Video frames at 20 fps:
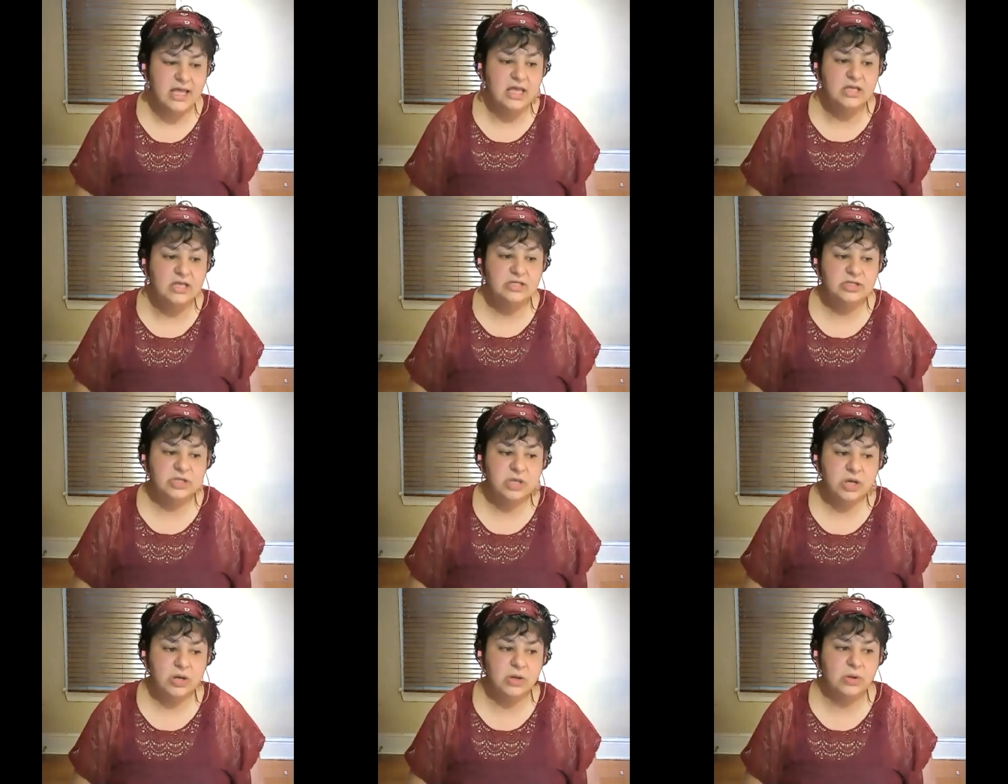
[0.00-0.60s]

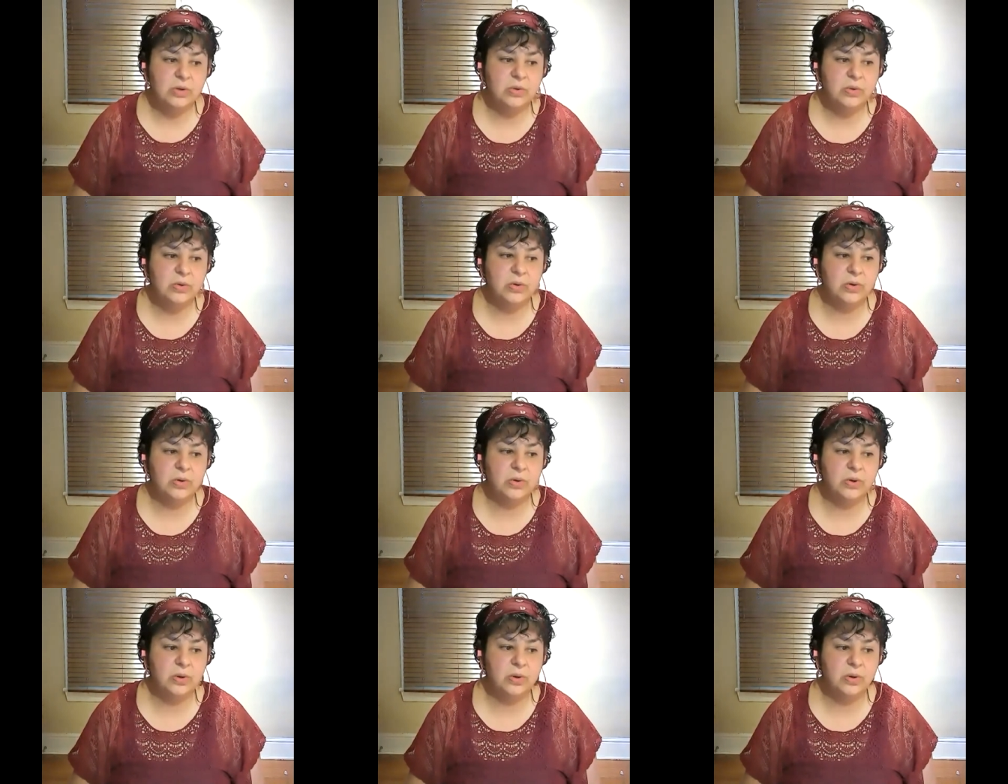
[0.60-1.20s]
So
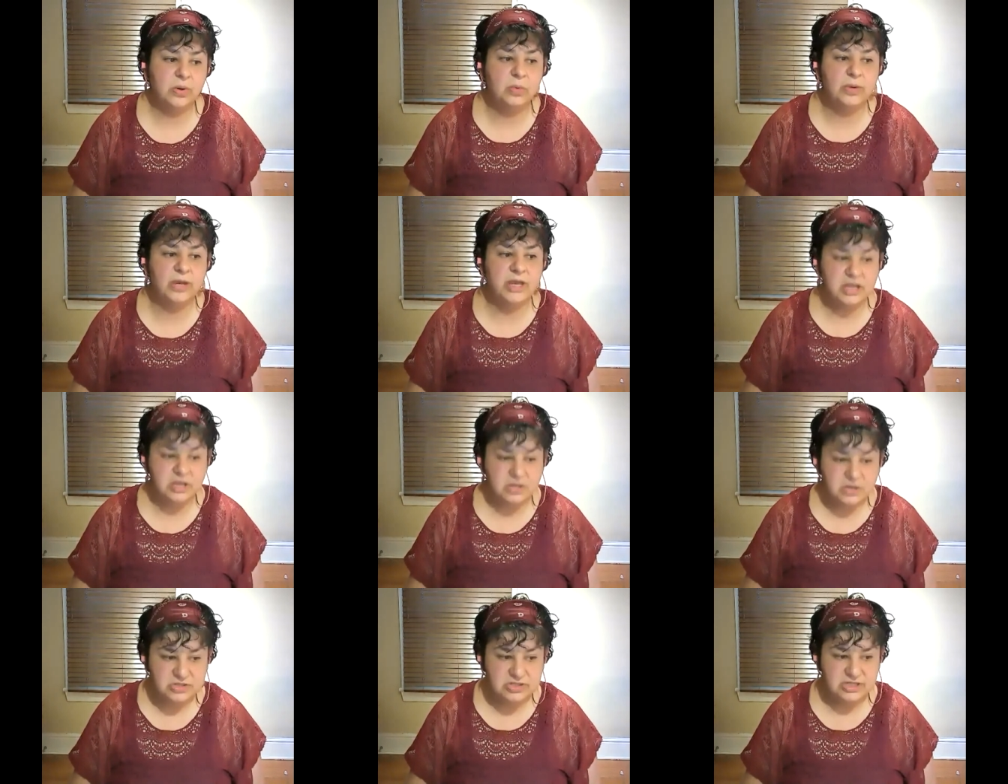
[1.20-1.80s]
we
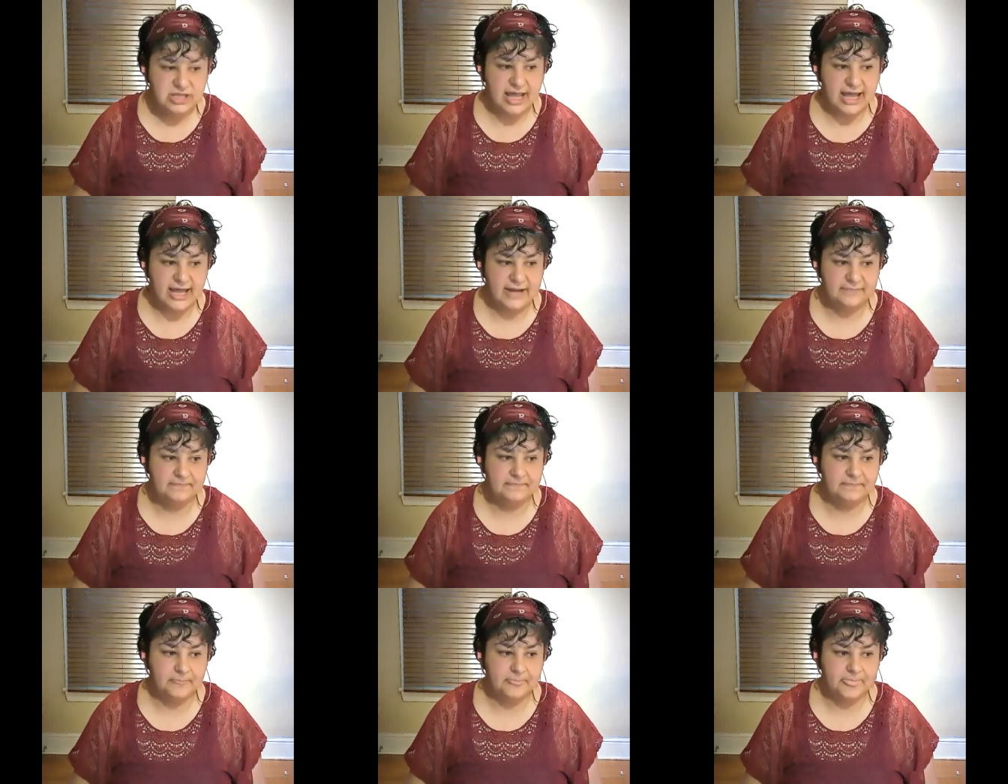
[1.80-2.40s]
use that